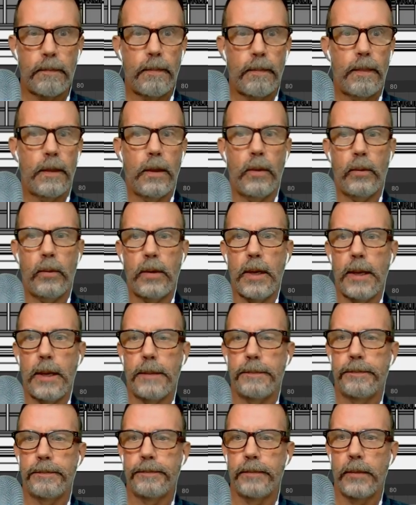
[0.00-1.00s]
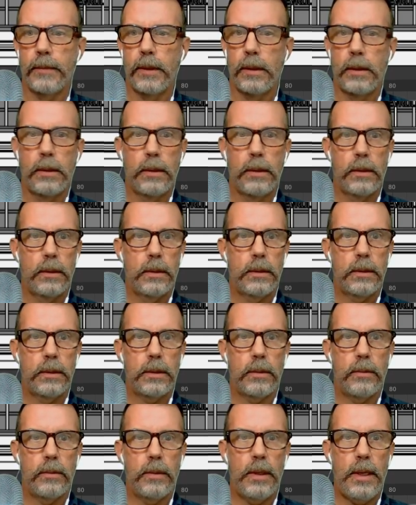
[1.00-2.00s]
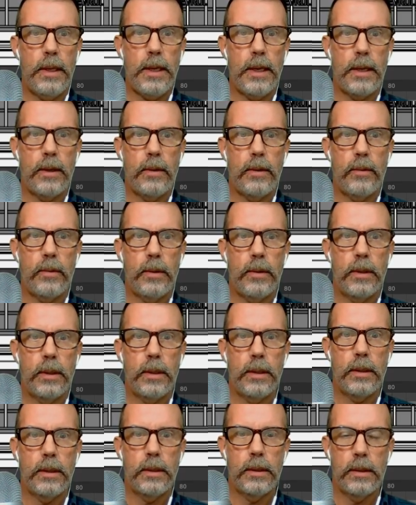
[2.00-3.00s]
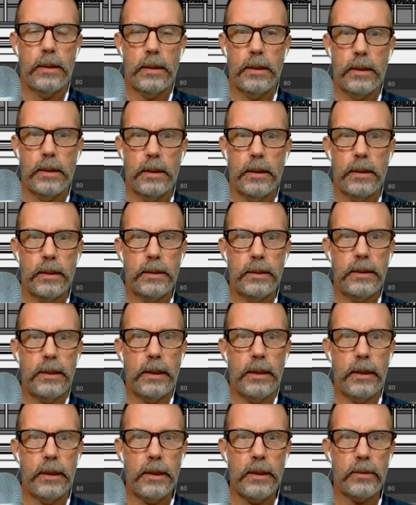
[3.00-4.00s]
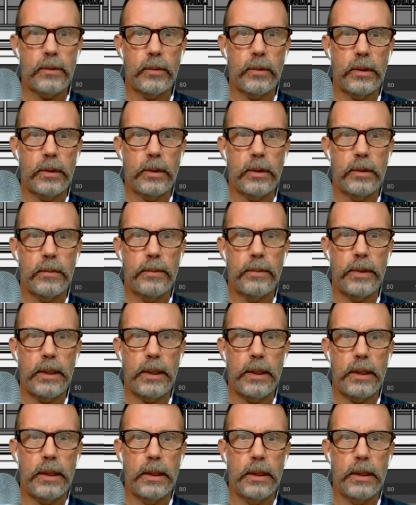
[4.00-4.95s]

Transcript: Okay. So now, let's see, this one could be,